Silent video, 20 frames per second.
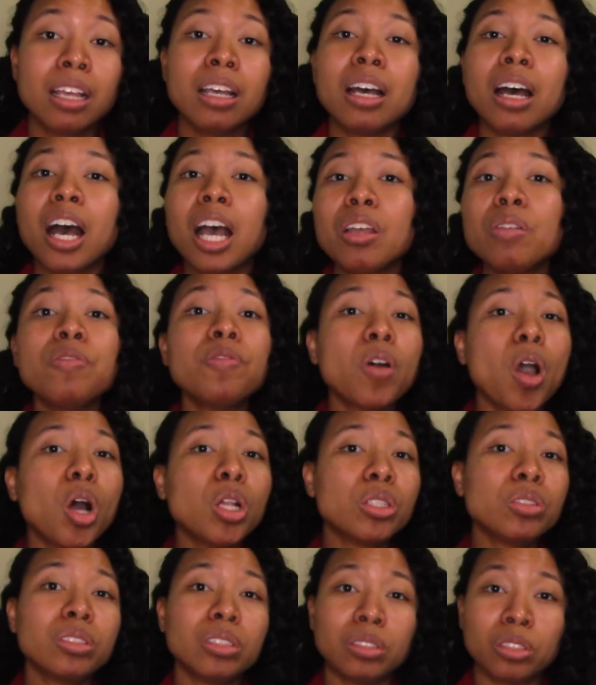I
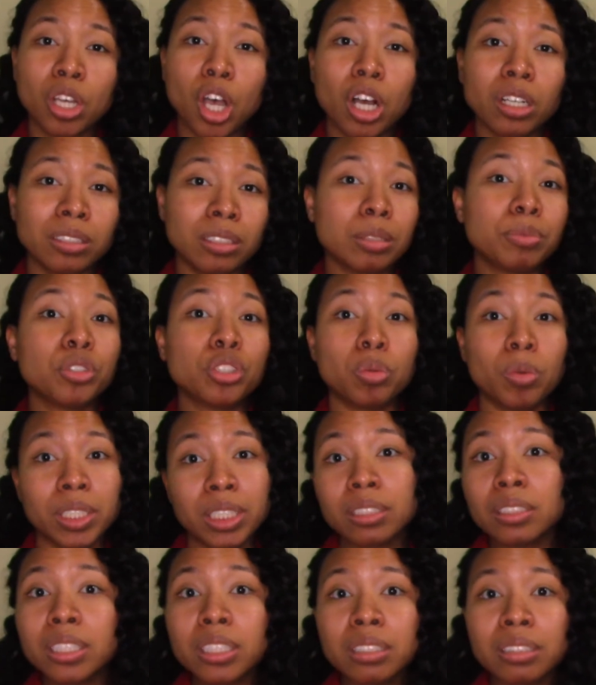followed the Toxic twenty
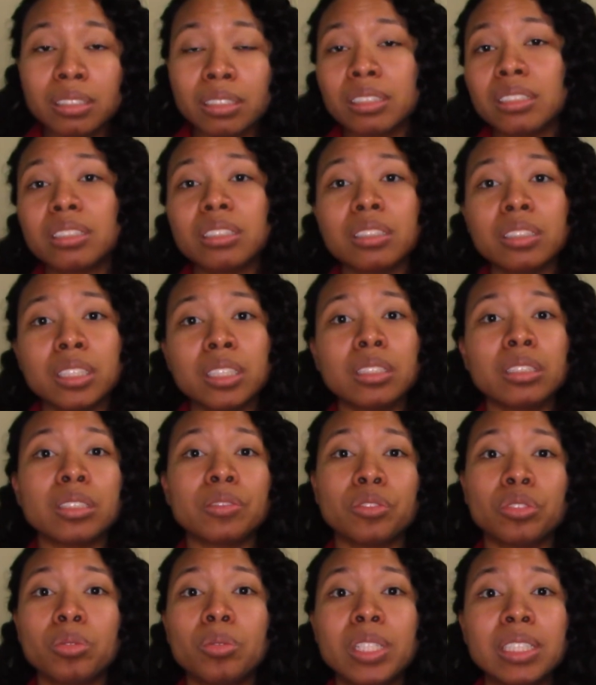list. This is a list of
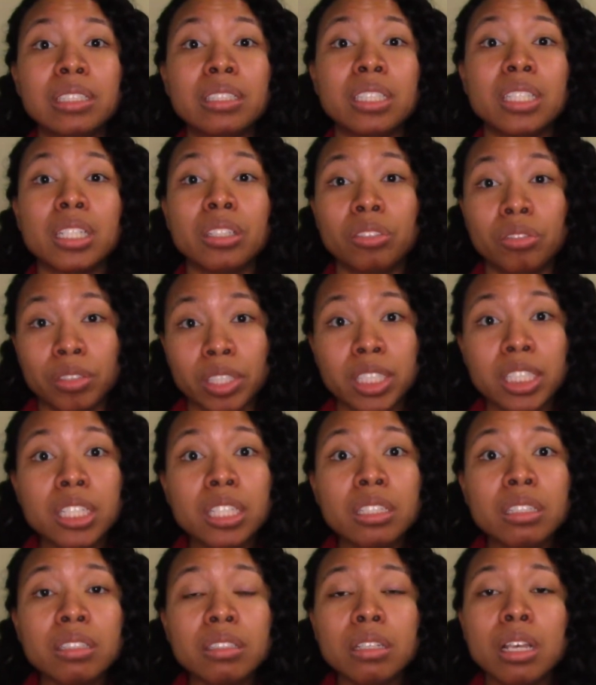twenty
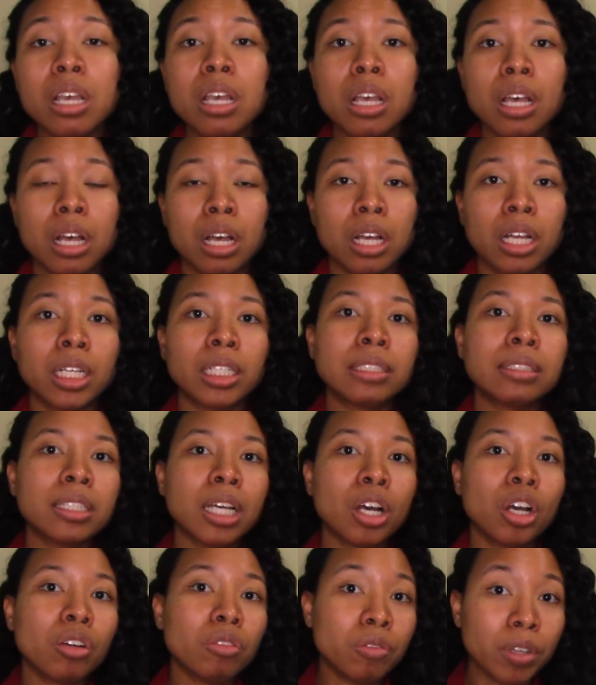ingredients uh, that
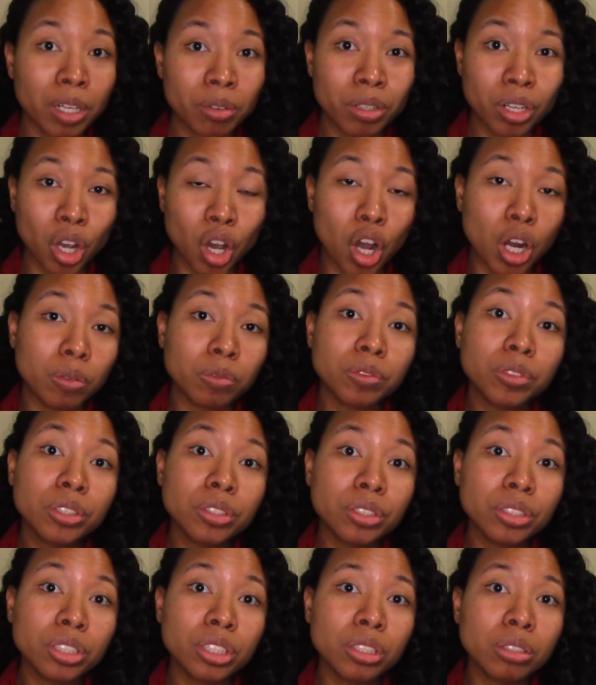are very harmful
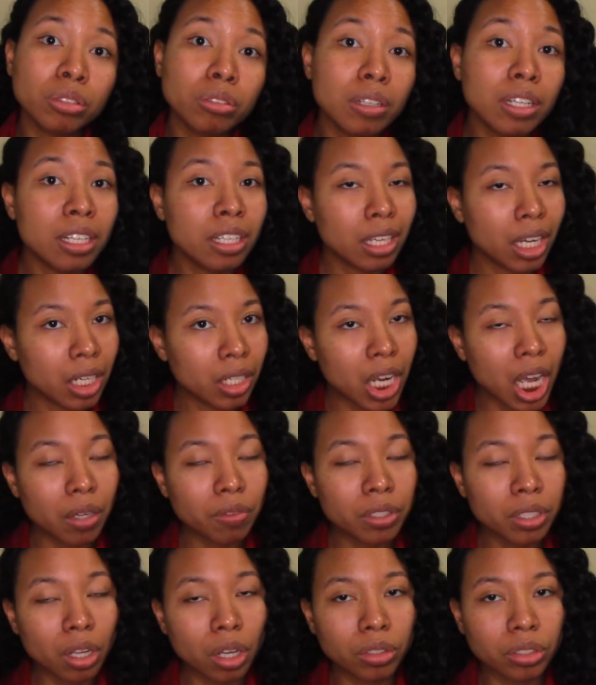to you. I have it
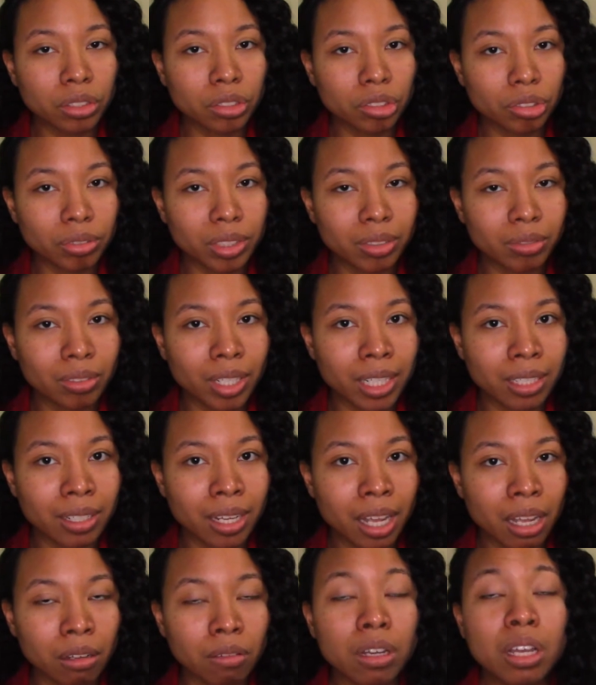on the screen right
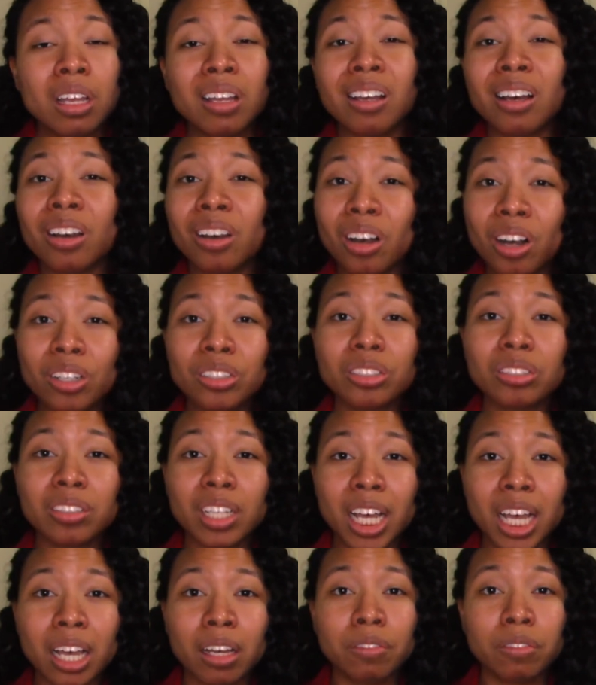now. I also
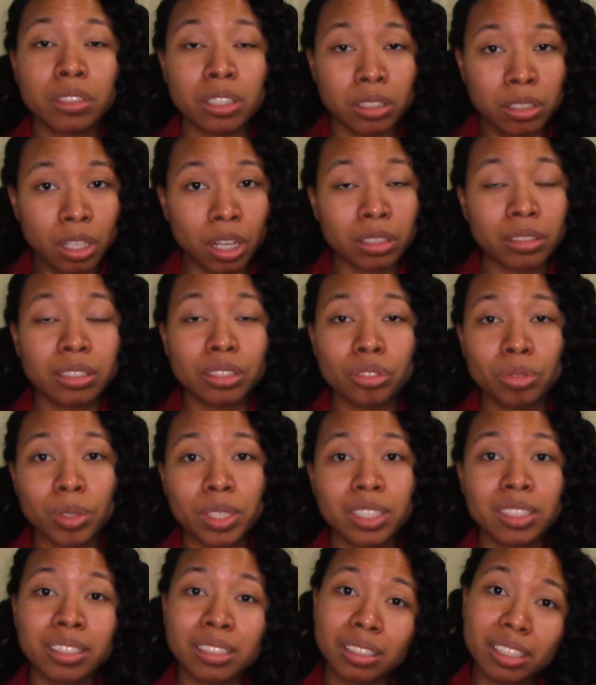have the Toxic twenty
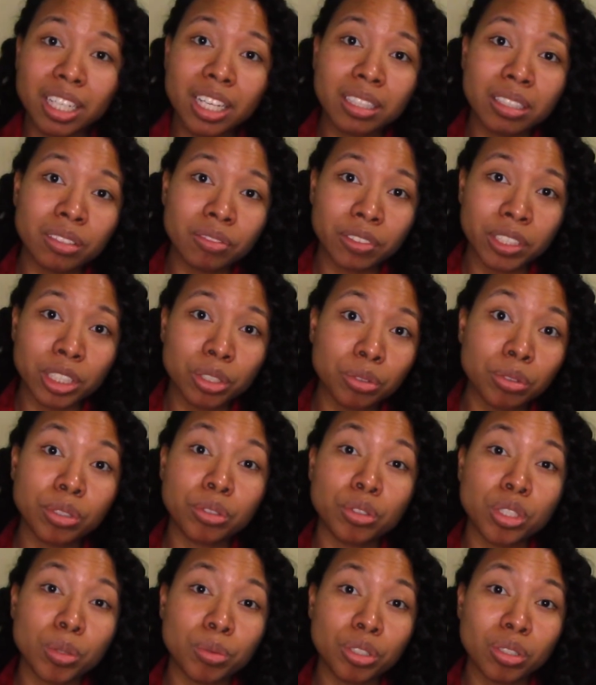list in the video
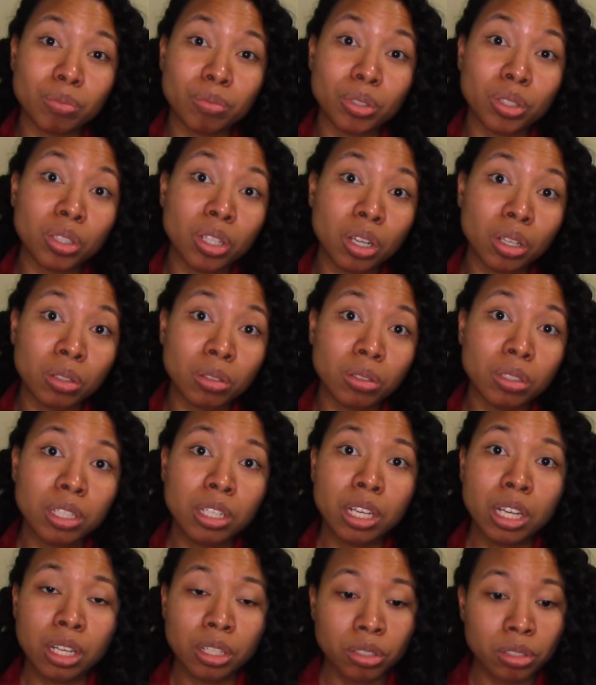description below.
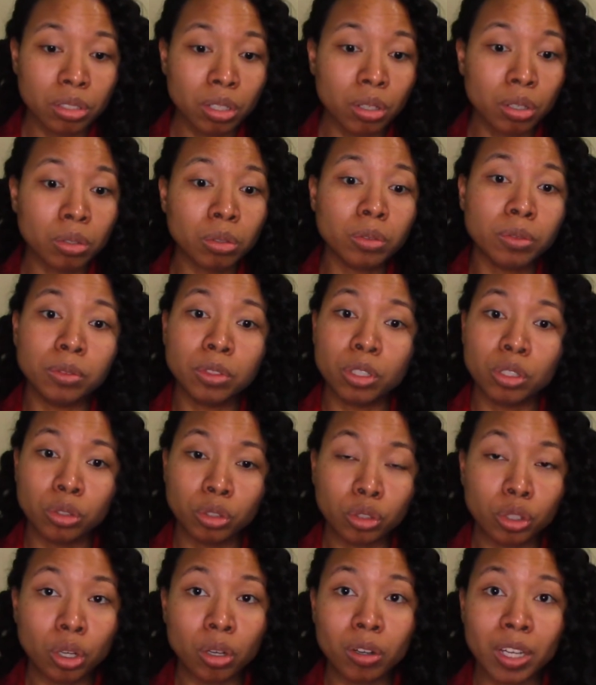So
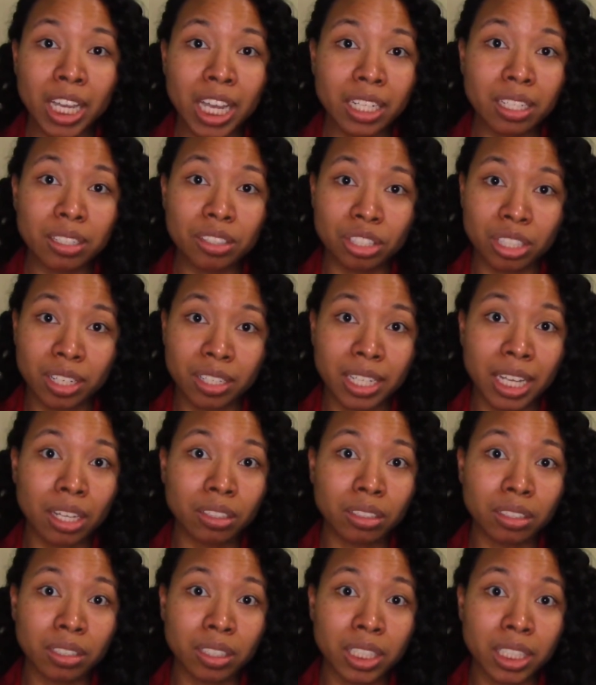go ahead and check out
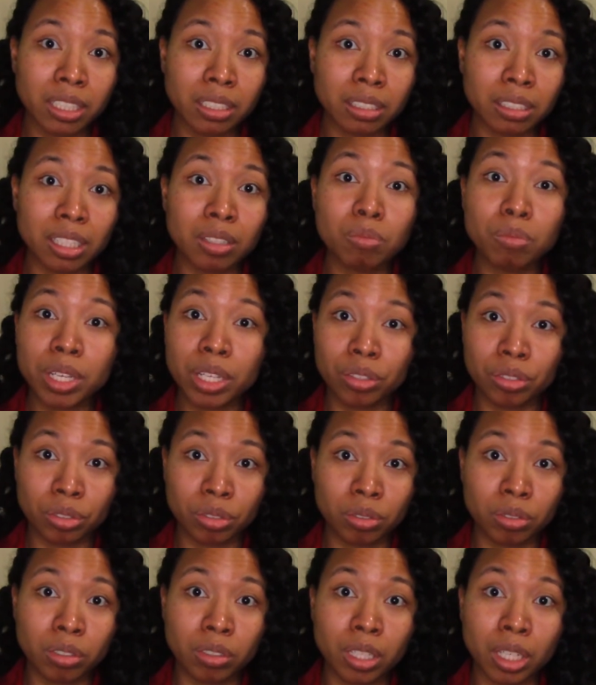the list and make
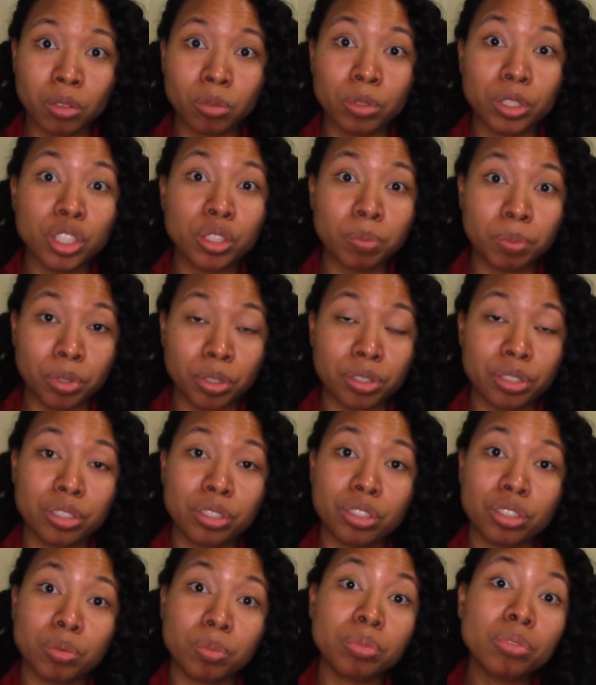sure that when you purchase
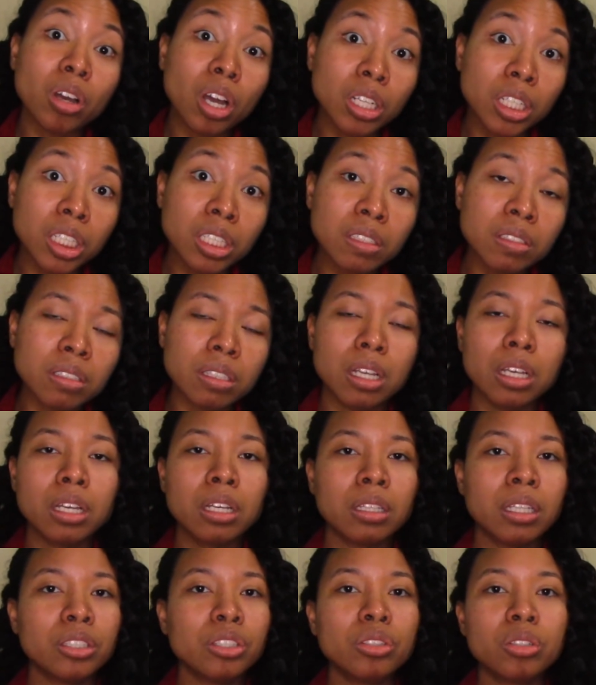your products
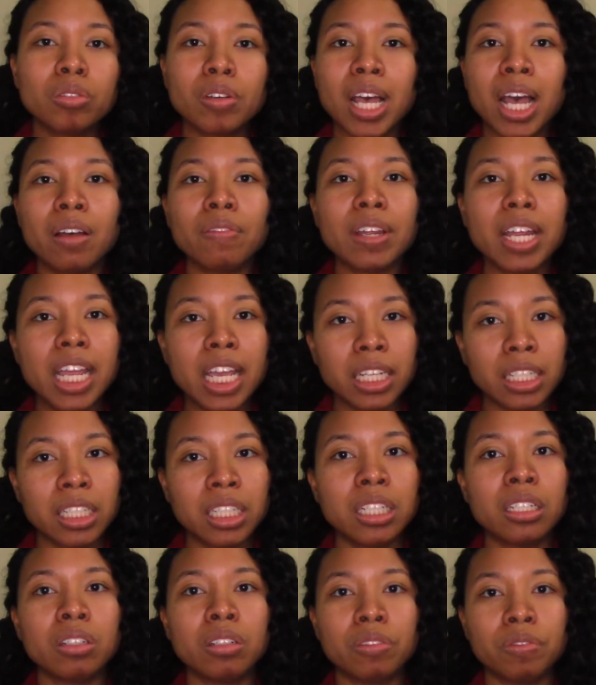that you don't have
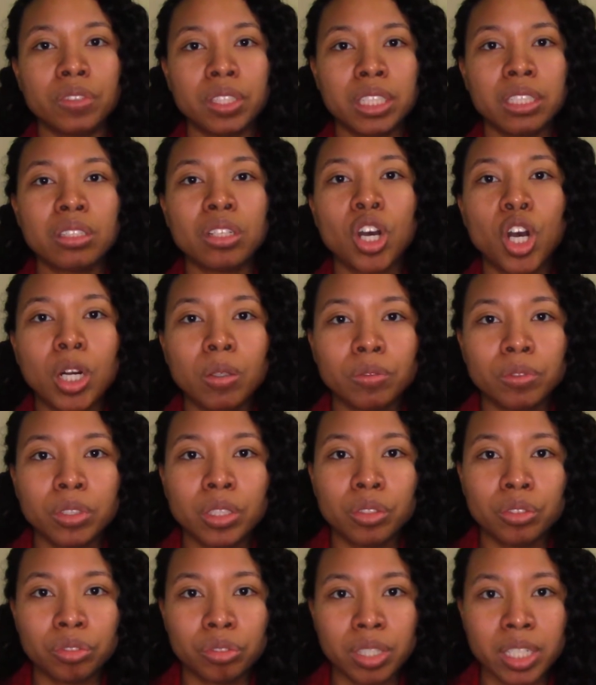any of these harmful
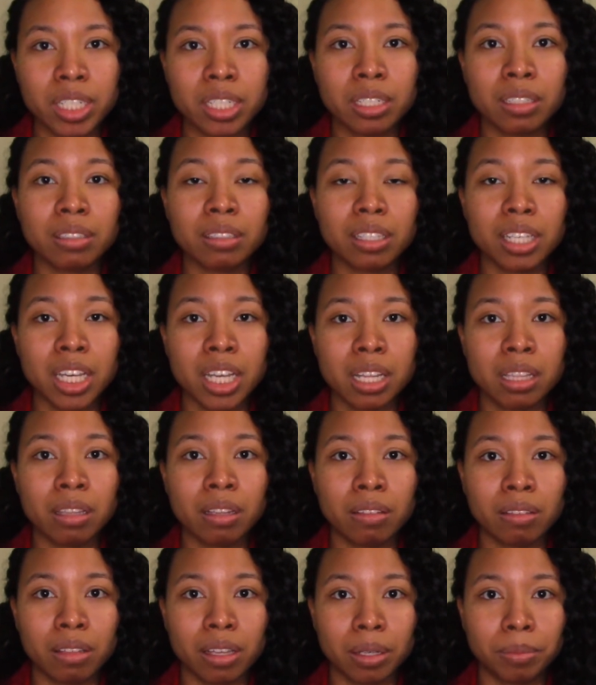ingredients in
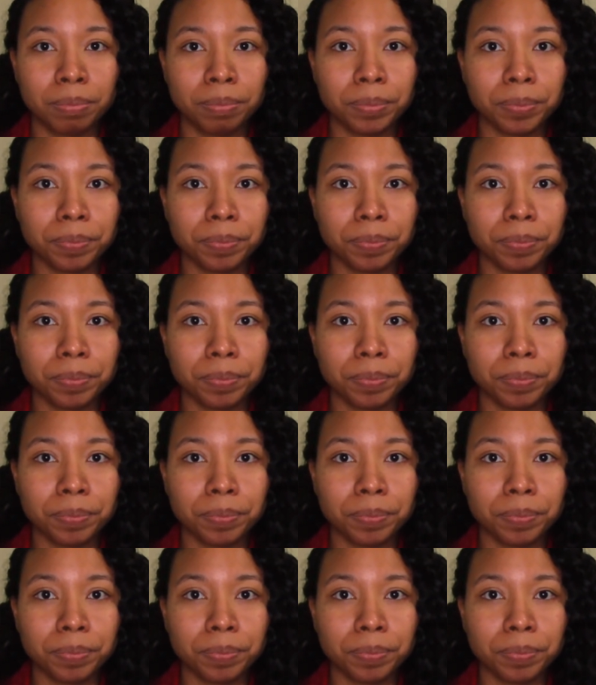them.